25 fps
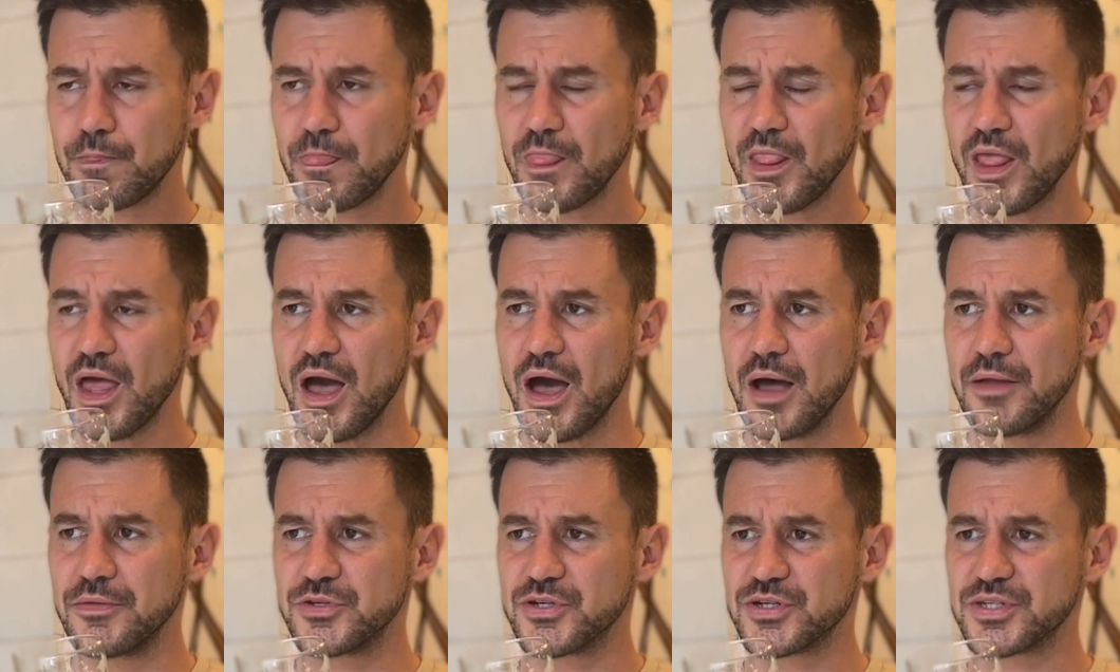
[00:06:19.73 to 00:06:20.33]

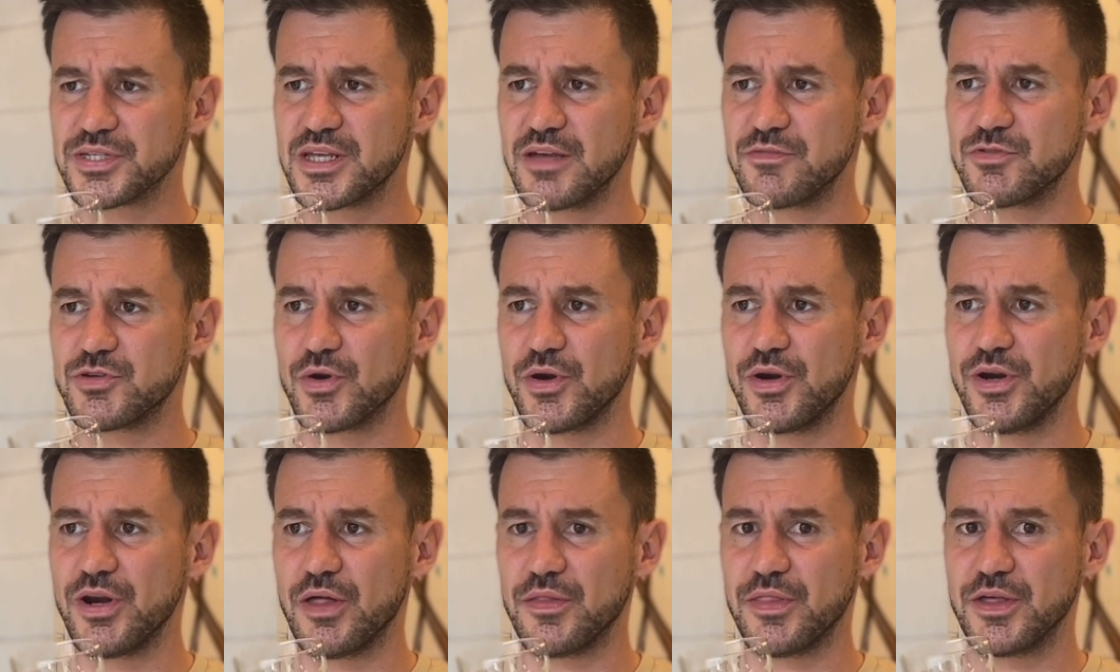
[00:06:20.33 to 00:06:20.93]
And just gives you
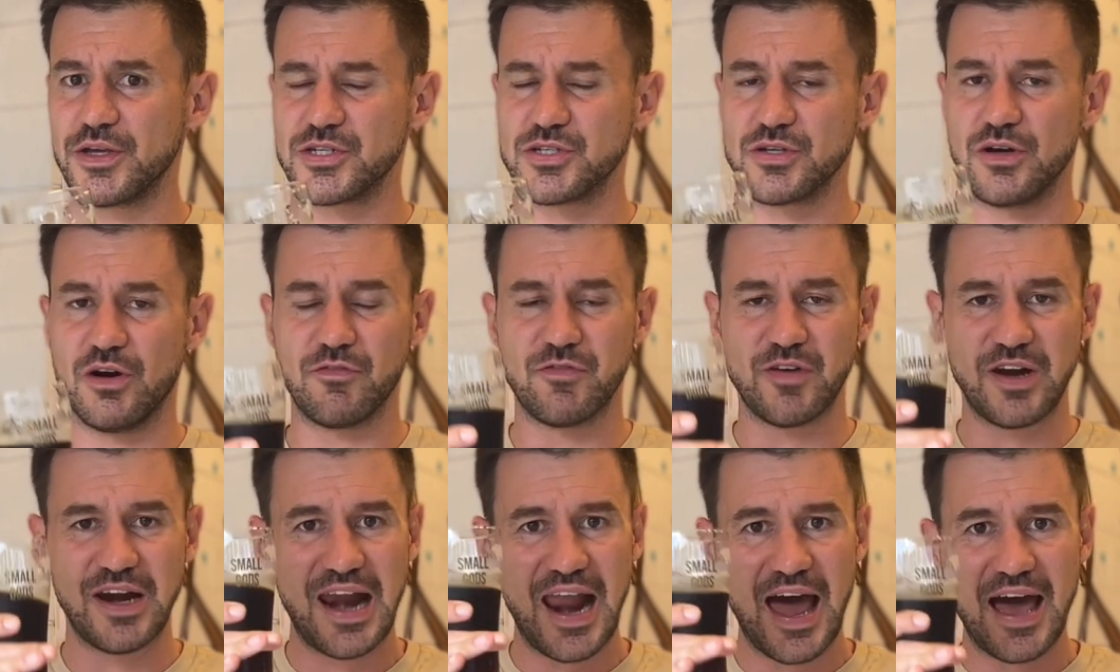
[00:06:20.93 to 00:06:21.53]
another sort of
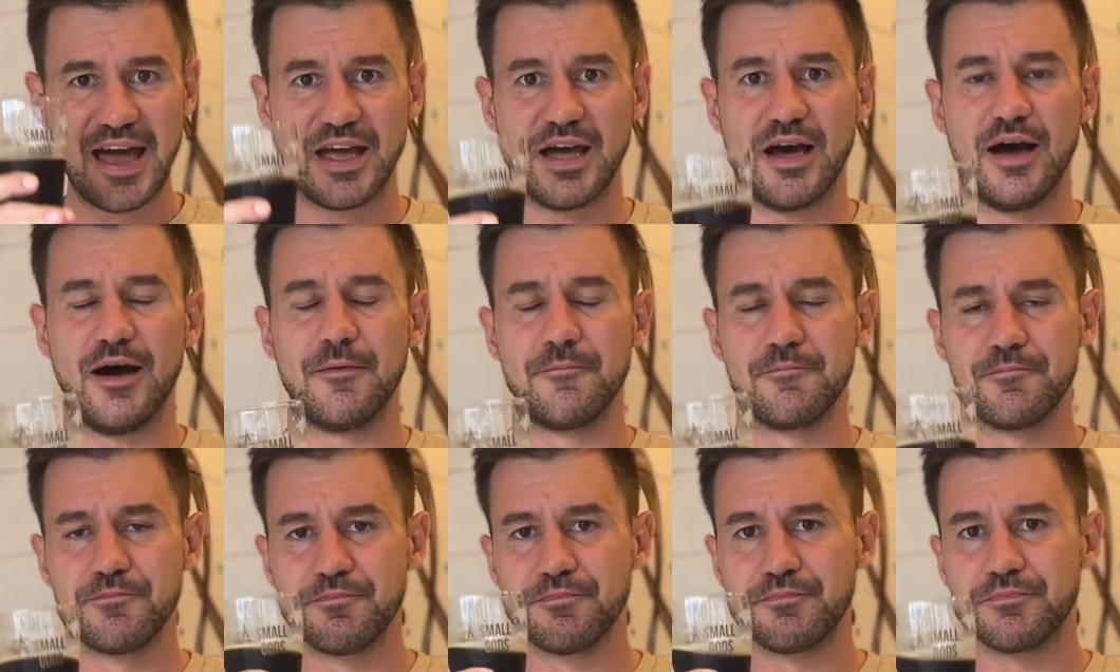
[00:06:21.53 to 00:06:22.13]
layer
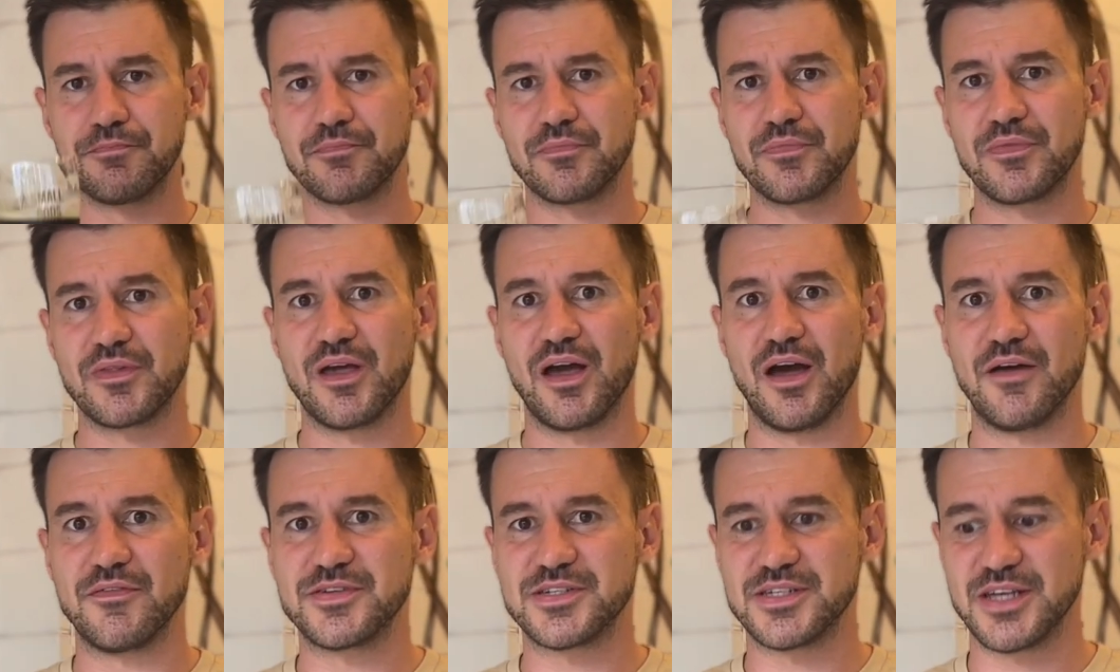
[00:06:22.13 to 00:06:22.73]

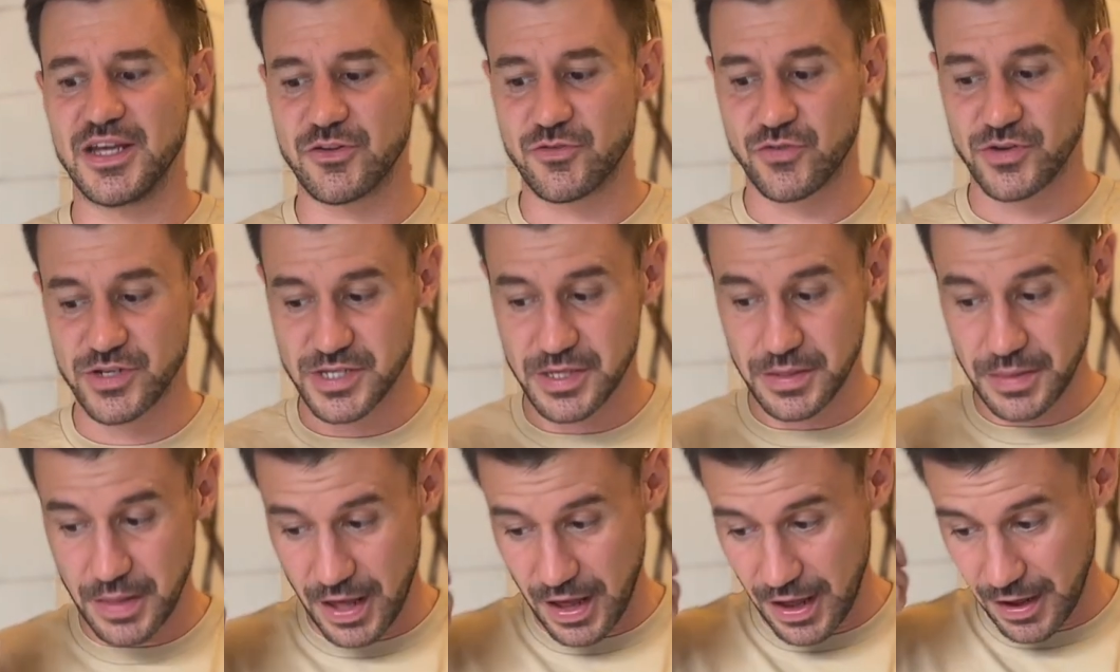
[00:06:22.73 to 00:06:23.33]
of citrus
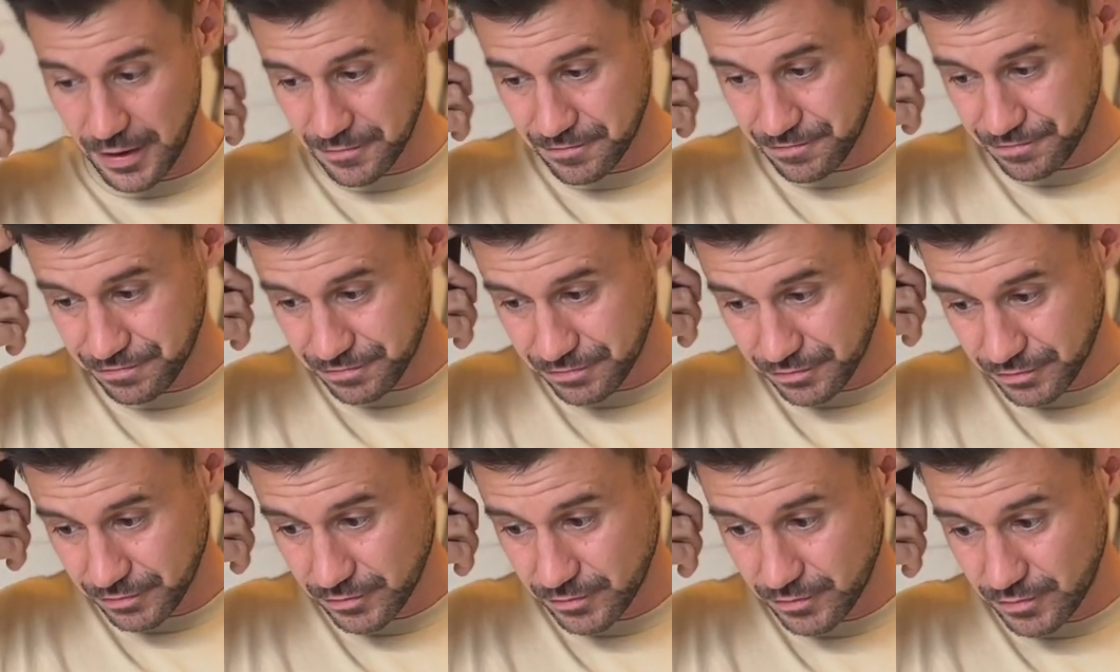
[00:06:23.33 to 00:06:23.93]
in there.
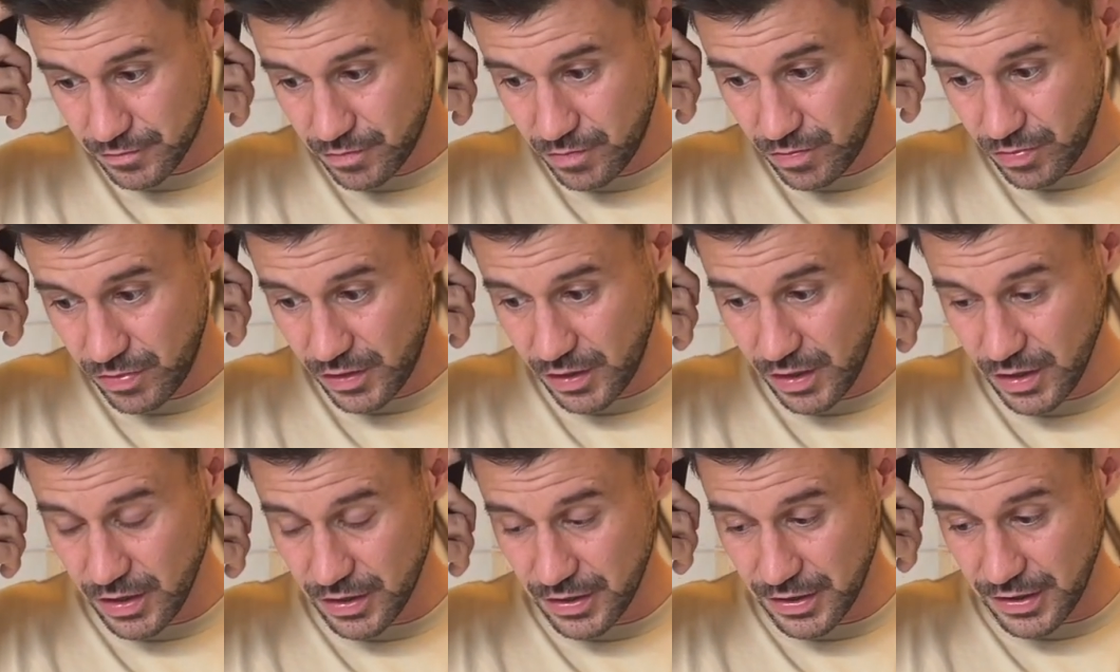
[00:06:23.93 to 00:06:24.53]

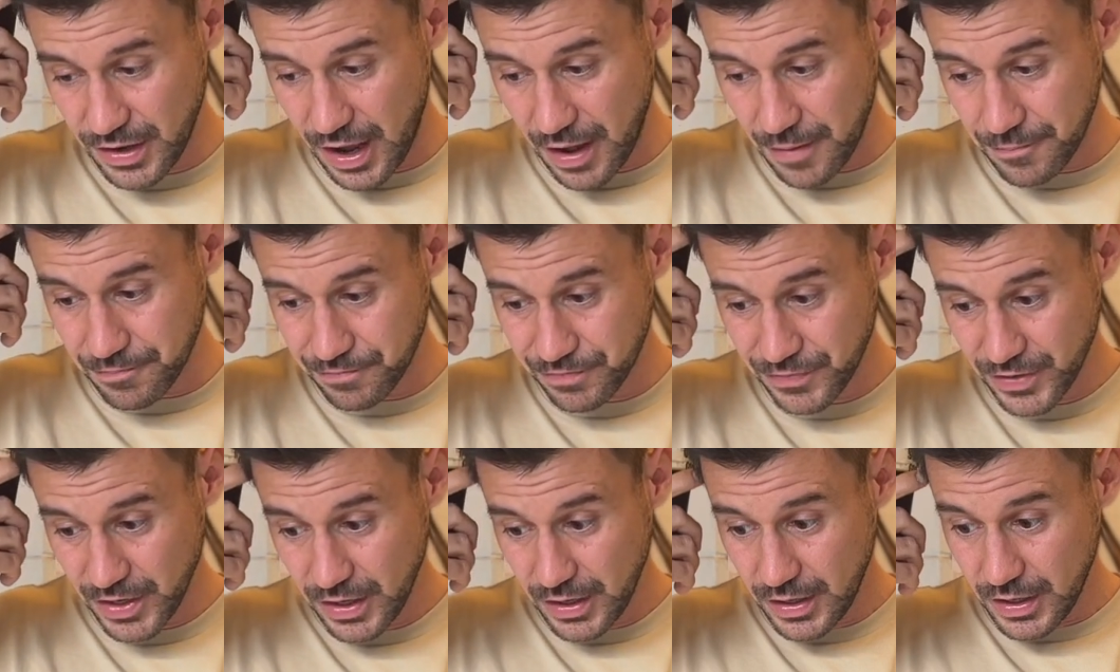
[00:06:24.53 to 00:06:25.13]
And
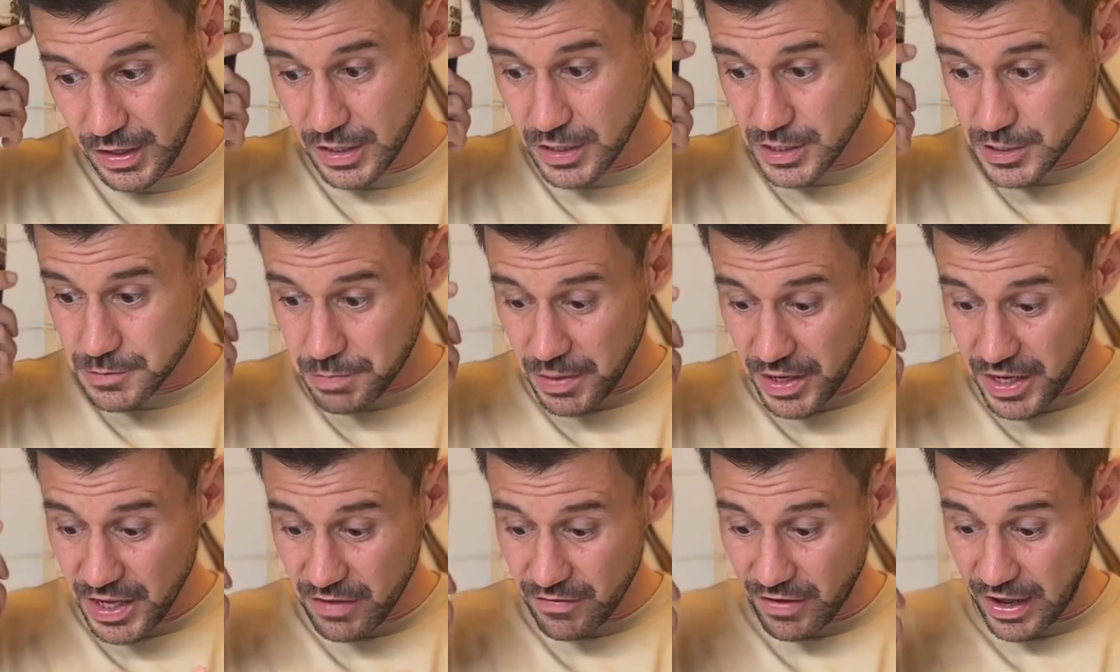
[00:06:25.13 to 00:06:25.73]

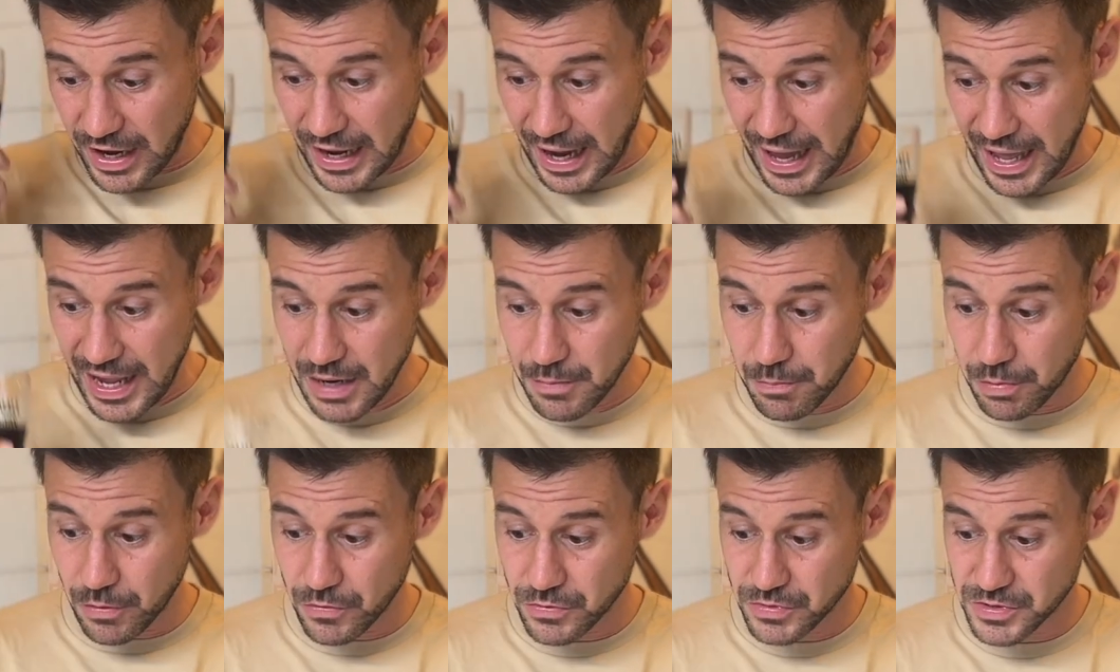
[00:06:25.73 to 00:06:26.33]
speaking of our
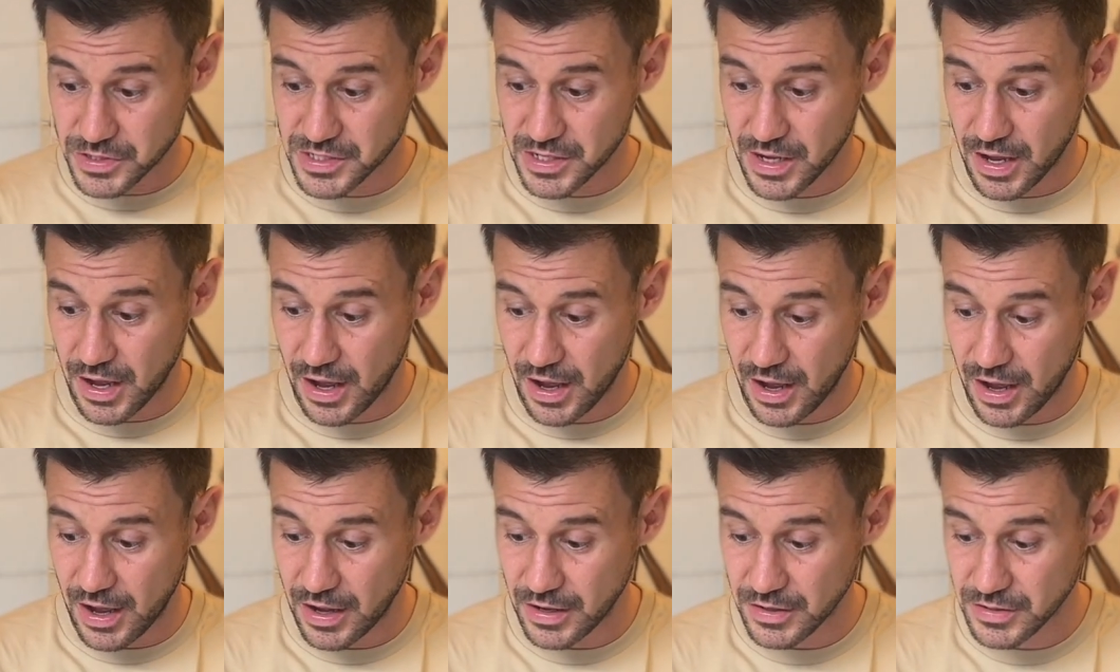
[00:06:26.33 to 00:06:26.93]
labels,
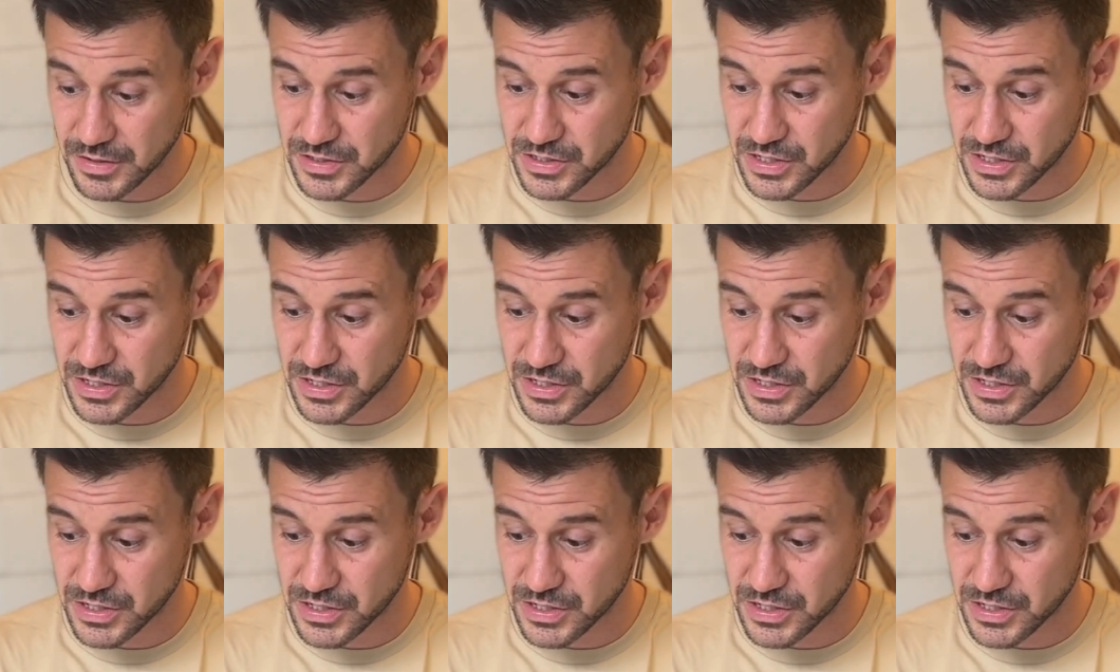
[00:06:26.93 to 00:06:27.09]
I